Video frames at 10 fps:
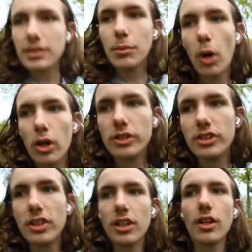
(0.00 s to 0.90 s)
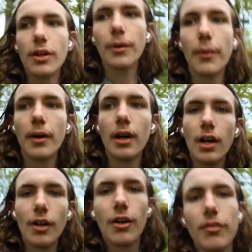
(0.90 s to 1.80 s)
to walk slow,
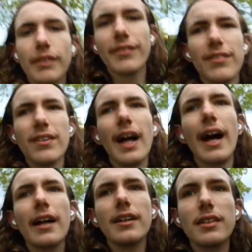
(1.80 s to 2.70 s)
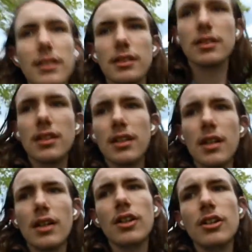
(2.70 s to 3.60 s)
reflect,
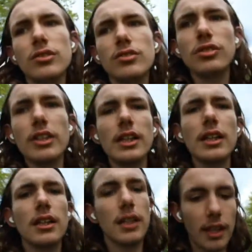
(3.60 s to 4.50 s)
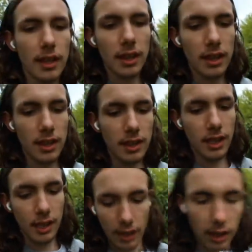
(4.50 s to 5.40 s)
really
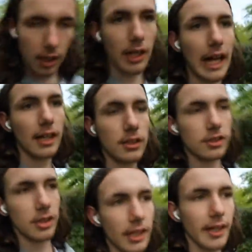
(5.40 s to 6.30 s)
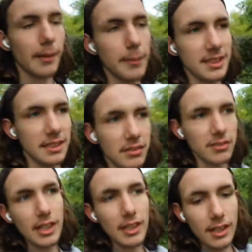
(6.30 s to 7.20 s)
think. Actually, I hate myself.
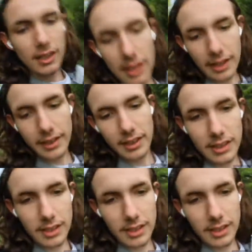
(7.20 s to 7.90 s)
Like,